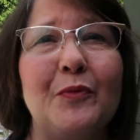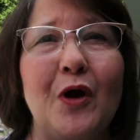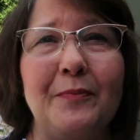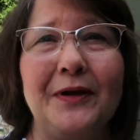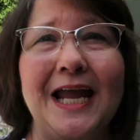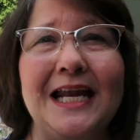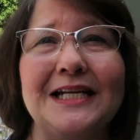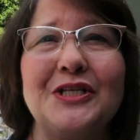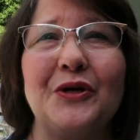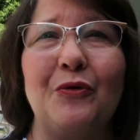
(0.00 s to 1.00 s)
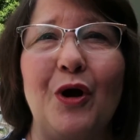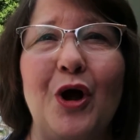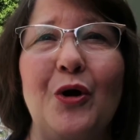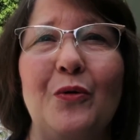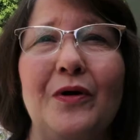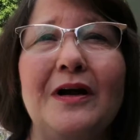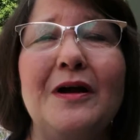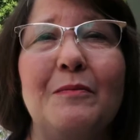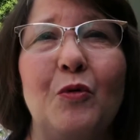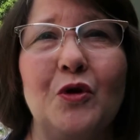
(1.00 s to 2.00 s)
propagate it to grow
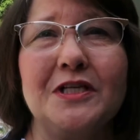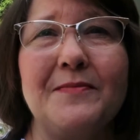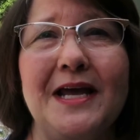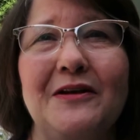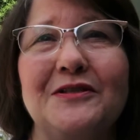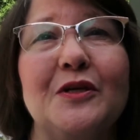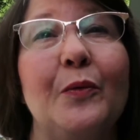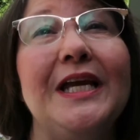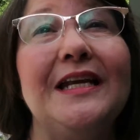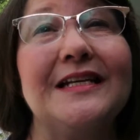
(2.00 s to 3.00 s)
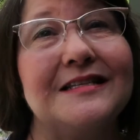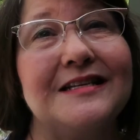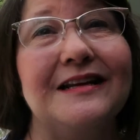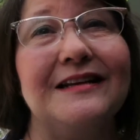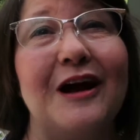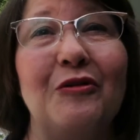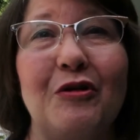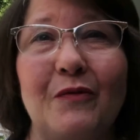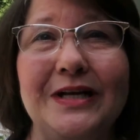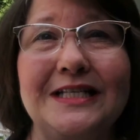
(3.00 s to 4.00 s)
more tomatoes so we can extend our
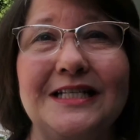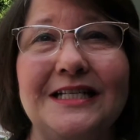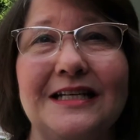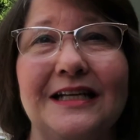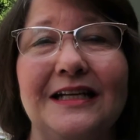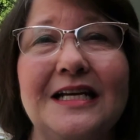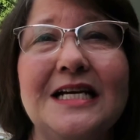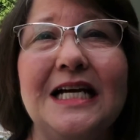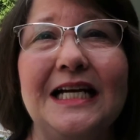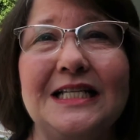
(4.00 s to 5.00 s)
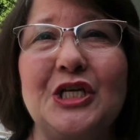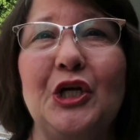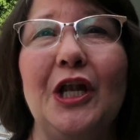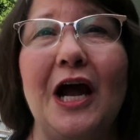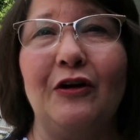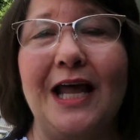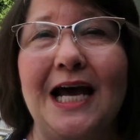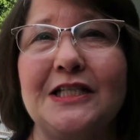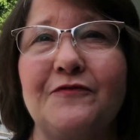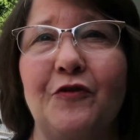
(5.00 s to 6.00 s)
growing season until our
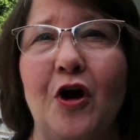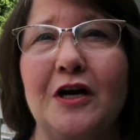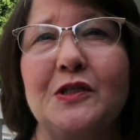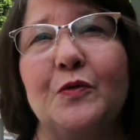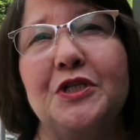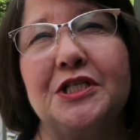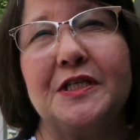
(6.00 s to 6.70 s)
last frost, which